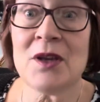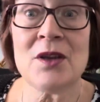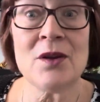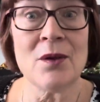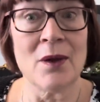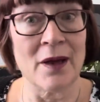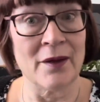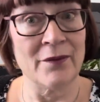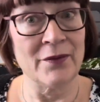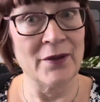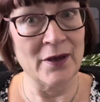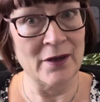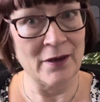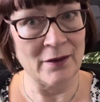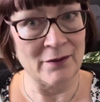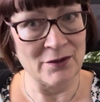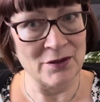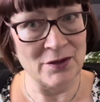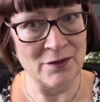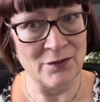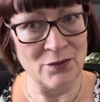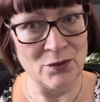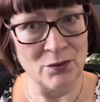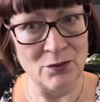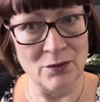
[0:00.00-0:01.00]
you have the courage
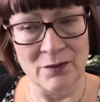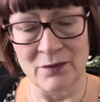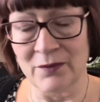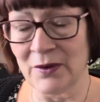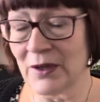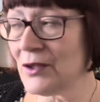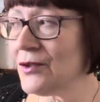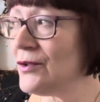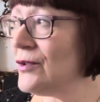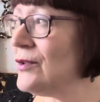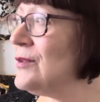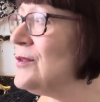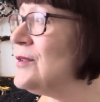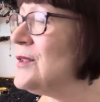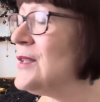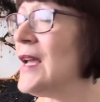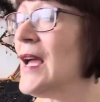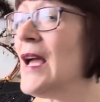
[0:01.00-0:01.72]
of your convictions